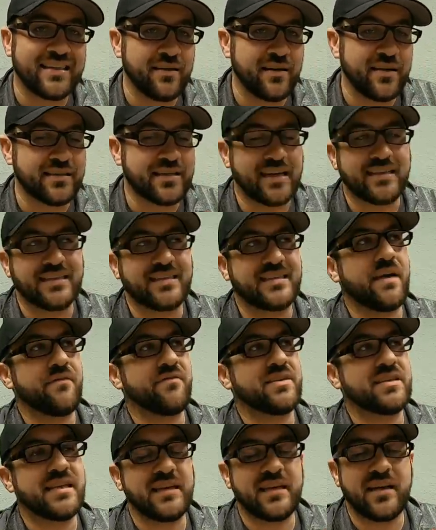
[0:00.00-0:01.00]
It's like
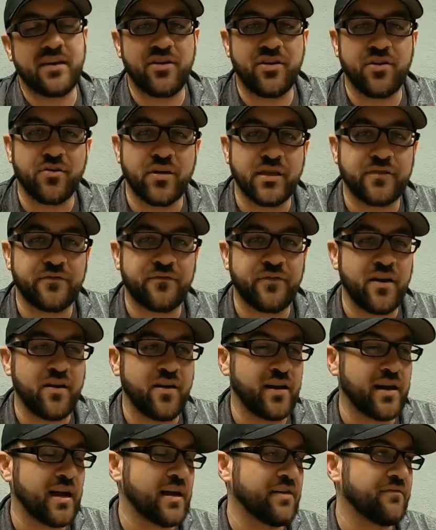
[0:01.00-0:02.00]
1700 degrees
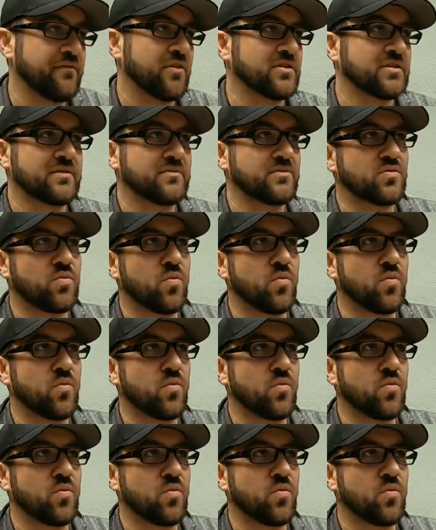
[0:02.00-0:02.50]
Fahrenheit versus